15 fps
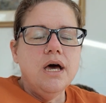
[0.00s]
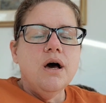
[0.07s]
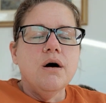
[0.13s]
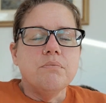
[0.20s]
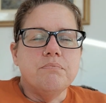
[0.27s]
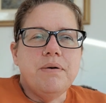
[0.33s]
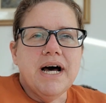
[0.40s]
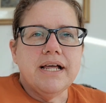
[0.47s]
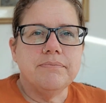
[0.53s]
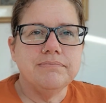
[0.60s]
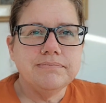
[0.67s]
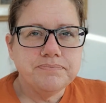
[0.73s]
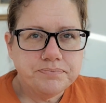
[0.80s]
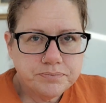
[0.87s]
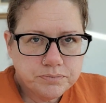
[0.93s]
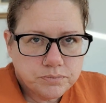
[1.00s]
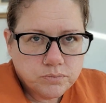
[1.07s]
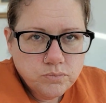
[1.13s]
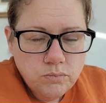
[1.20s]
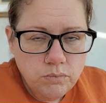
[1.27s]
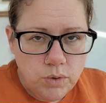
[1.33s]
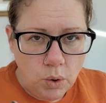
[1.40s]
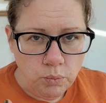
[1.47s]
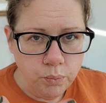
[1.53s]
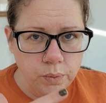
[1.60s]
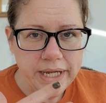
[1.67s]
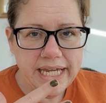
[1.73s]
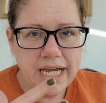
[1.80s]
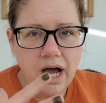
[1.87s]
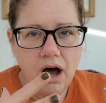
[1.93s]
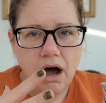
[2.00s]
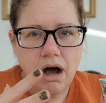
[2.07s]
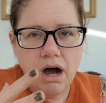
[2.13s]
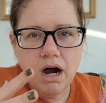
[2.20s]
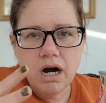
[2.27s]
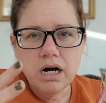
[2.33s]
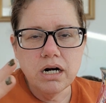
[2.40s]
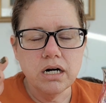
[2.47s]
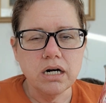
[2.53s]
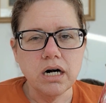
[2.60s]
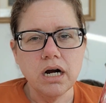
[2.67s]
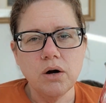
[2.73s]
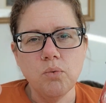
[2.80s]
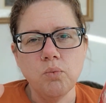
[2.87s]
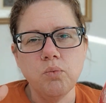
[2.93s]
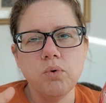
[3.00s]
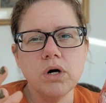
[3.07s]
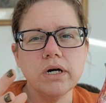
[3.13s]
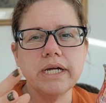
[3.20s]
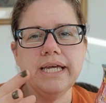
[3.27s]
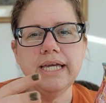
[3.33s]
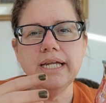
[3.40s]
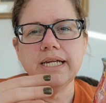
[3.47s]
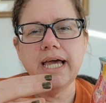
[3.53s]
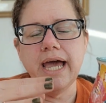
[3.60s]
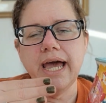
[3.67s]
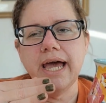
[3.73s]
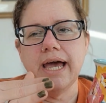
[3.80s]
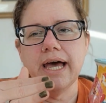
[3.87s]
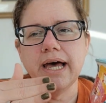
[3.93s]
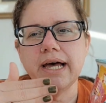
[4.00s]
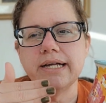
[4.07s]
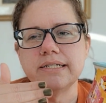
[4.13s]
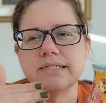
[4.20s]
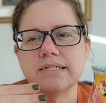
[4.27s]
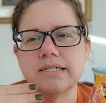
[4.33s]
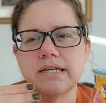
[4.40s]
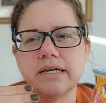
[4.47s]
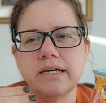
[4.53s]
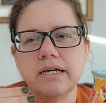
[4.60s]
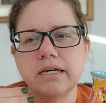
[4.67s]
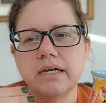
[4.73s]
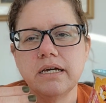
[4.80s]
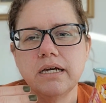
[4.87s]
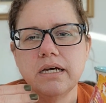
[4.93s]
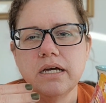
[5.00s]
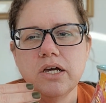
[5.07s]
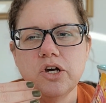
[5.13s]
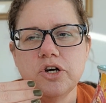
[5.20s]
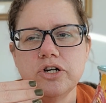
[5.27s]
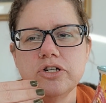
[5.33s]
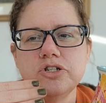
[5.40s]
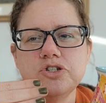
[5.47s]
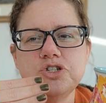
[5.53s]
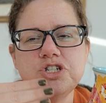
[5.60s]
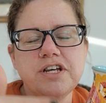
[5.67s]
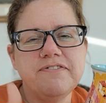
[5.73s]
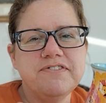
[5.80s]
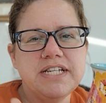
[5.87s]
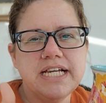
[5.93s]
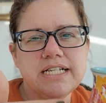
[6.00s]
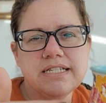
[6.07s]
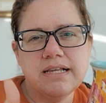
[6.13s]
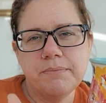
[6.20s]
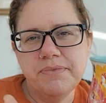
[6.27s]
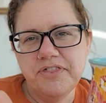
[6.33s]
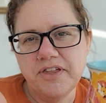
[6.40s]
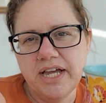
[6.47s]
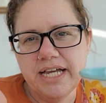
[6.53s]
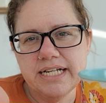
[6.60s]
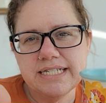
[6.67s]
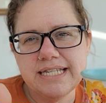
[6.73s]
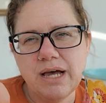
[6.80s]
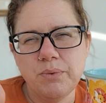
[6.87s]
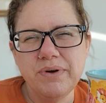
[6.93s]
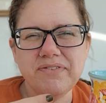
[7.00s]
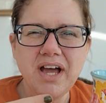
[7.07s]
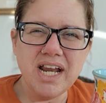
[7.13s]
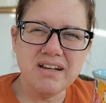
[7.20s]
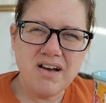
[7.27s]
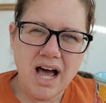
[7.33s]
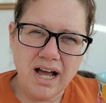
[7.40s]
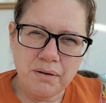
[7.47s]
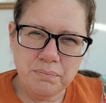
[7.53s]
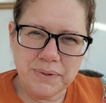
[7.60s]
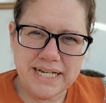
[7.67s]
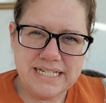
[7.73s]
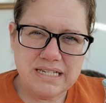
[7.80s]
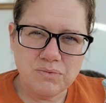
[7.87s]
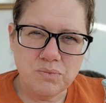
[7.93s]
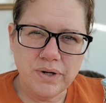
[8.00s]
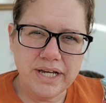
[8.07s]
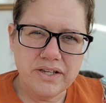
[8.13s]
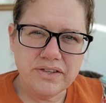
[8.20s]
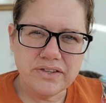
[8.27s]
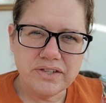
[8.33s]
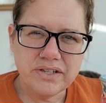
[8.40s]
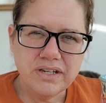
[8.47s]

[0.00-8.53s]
but we are working at shifting some things that we've kind of got complacent with.